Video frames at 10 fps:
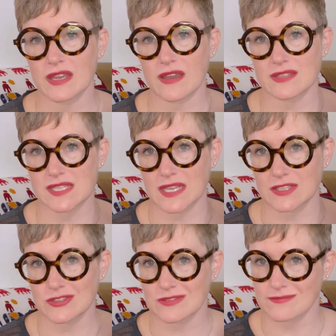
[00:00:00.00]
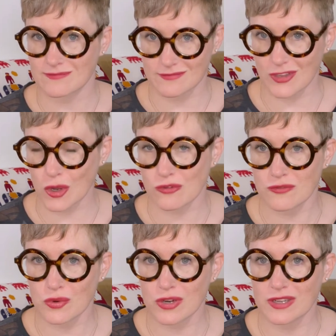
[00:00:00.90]
I say go
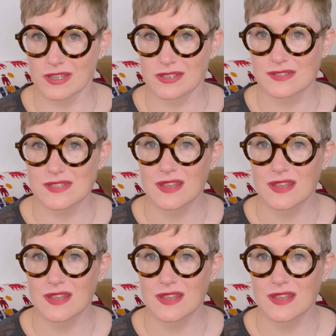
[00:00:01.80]
for it.